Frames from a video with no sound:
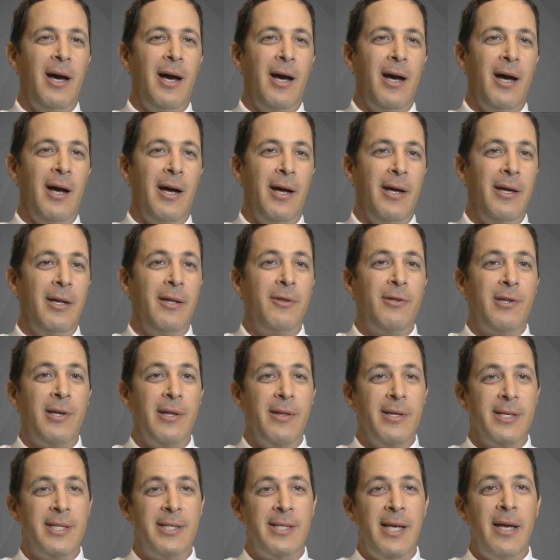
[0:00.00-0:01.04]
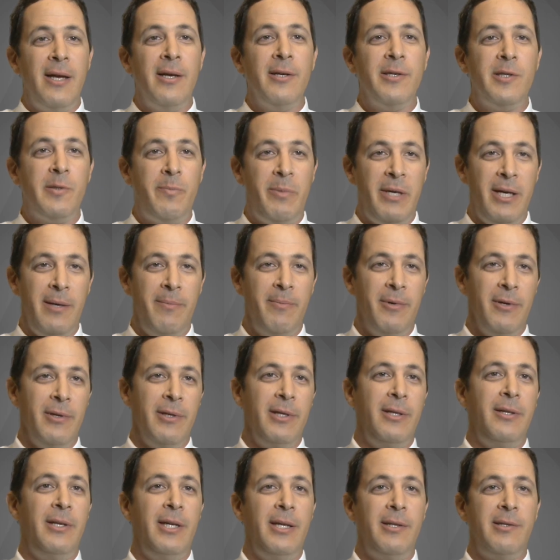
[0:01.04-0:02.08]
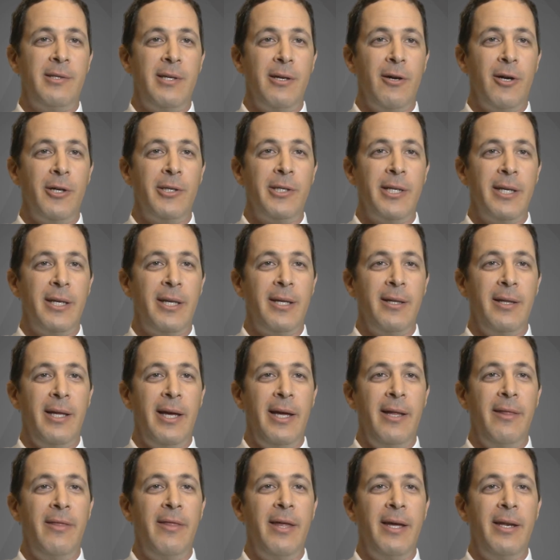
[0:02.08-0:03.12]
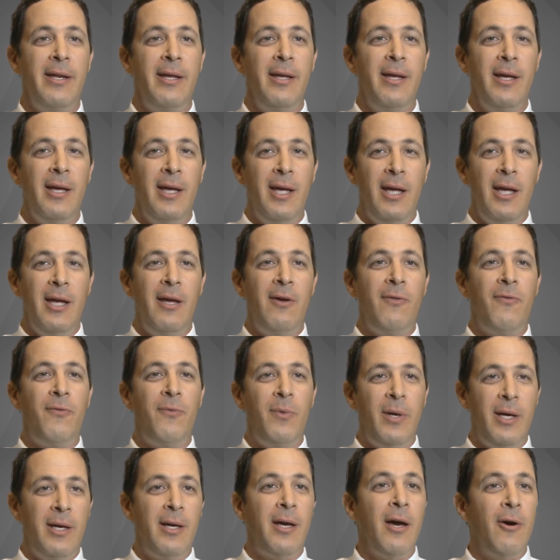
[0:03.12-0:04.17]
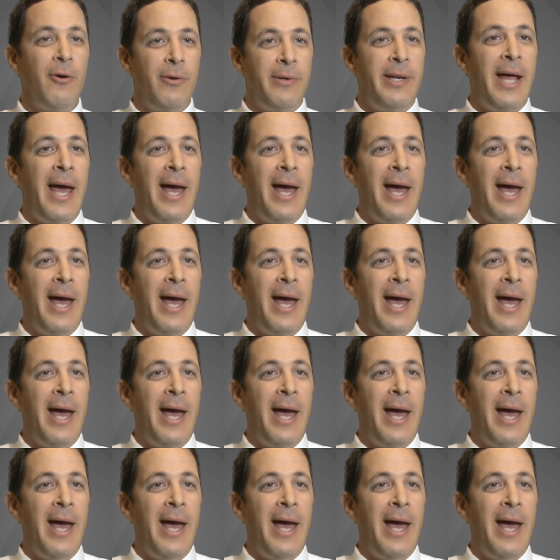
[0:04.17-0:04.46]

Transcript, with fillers: Uh, to the salespeople, you need to articulate that if we go